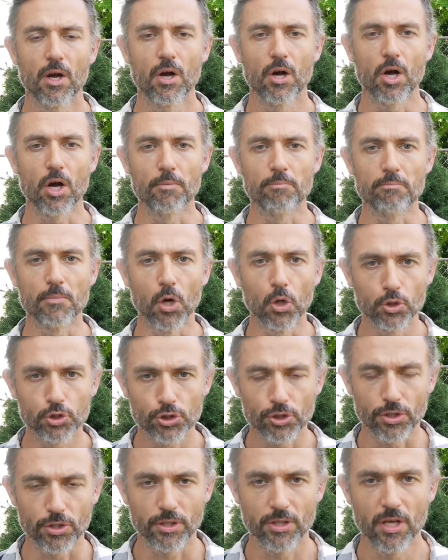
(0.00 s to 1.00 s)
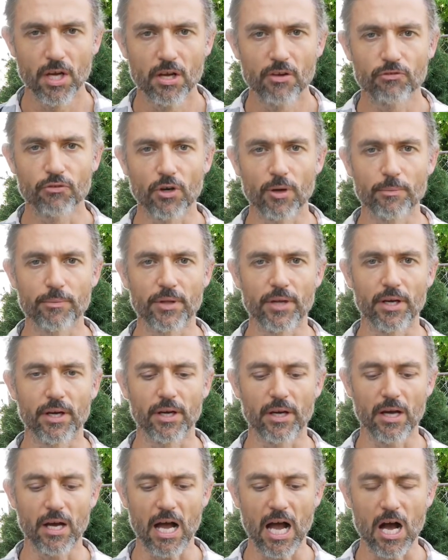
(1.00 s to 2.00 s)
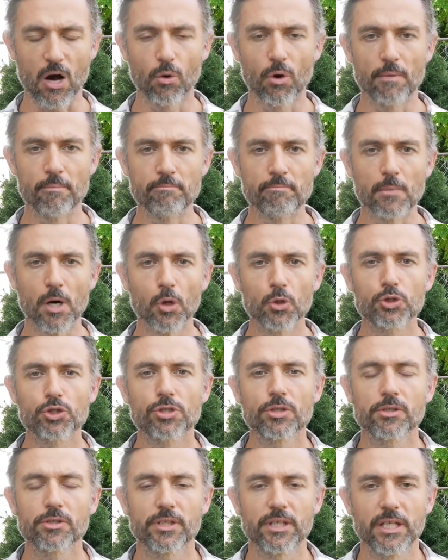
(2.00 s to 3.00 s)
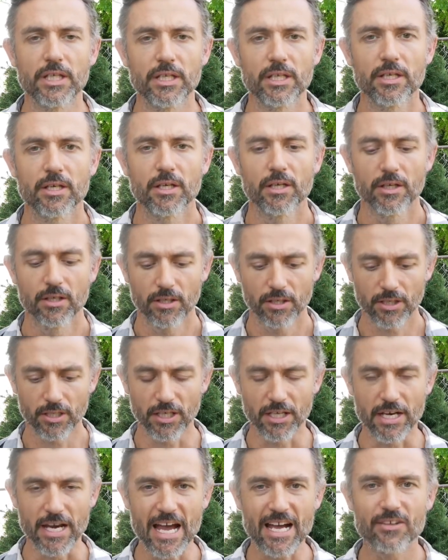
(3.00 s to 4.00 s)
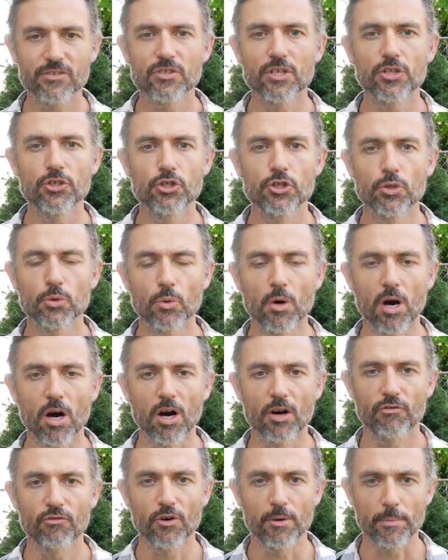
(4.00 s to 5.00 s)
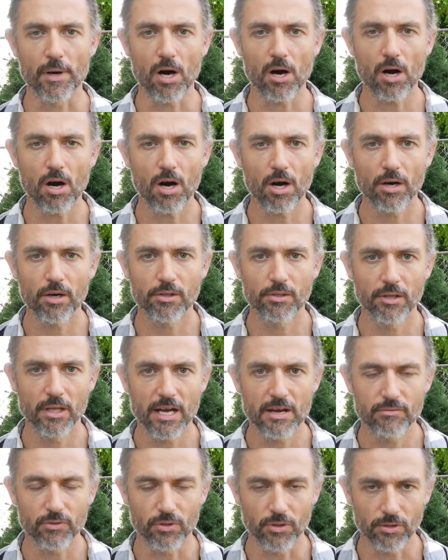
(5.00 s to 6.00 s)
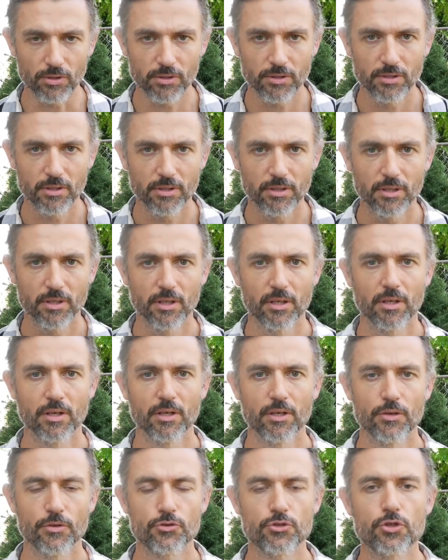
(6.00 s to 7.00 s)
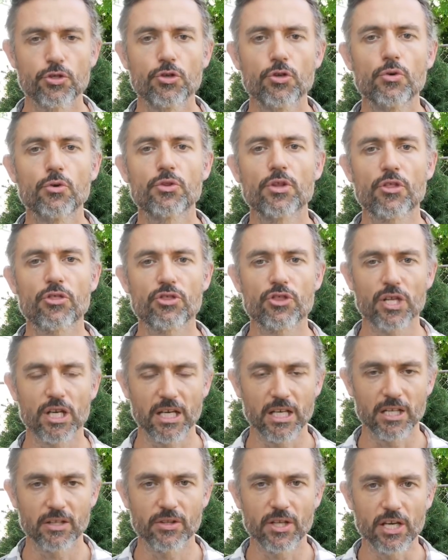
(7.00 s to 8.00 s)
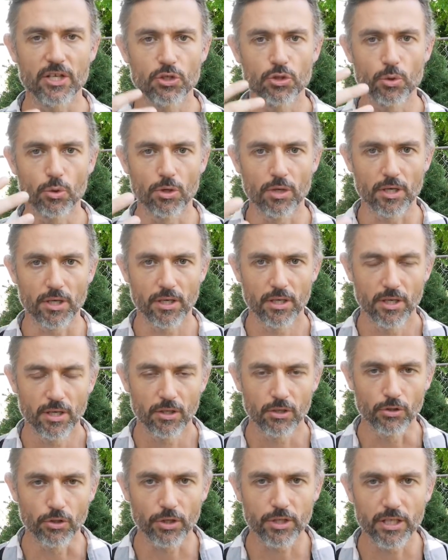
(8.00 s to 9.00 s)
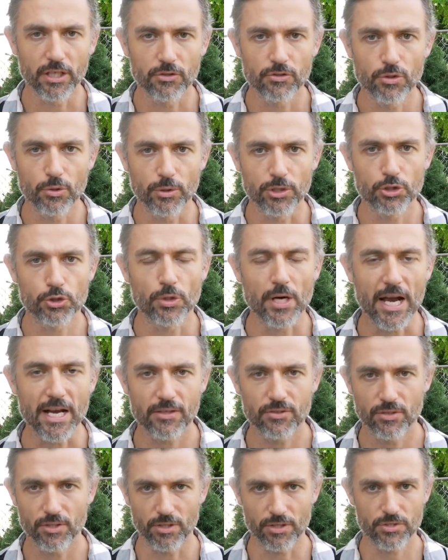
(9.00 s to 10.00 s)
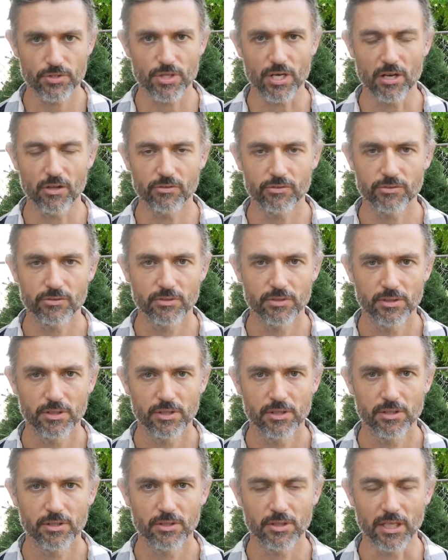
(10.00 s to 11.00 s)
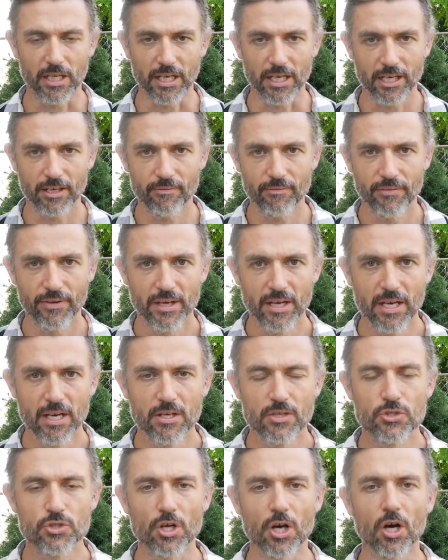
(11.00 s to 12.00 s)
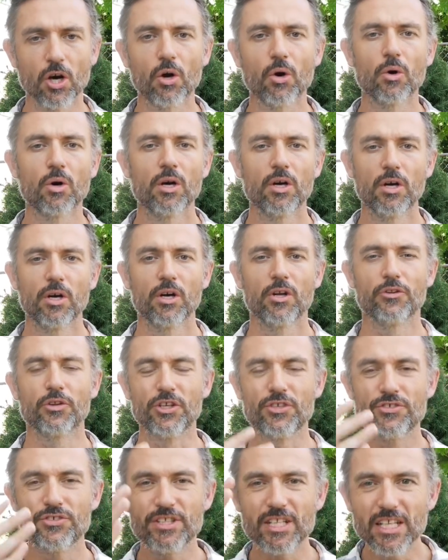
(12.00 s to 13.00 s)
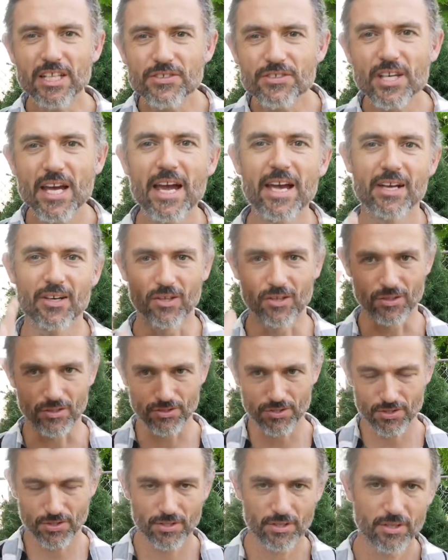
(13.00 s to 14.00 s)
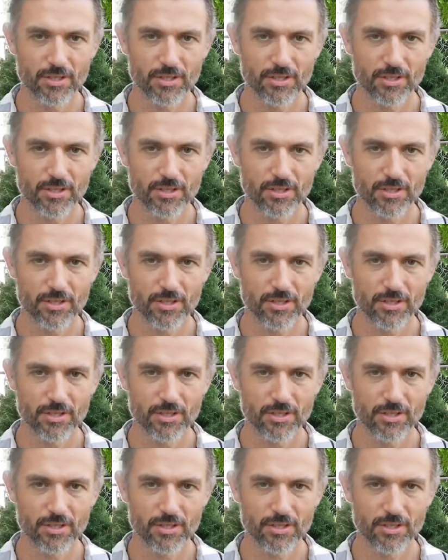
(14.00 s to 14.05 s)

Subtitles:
emotion, from how emotionally connected you are from a heart level to the thing that you're looking to attract to yourself. Okay? So the details,